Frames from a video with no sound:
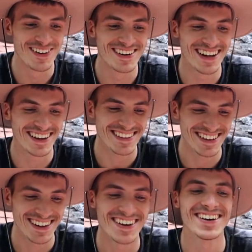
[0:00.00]

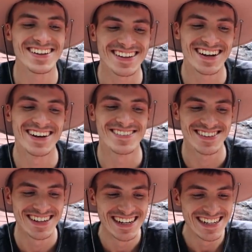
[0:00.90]
protected at all times.
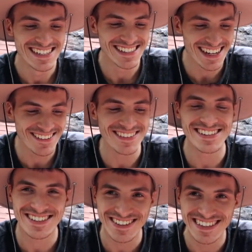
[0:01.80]

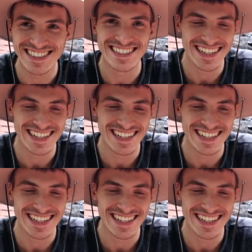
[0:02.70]
Safety squints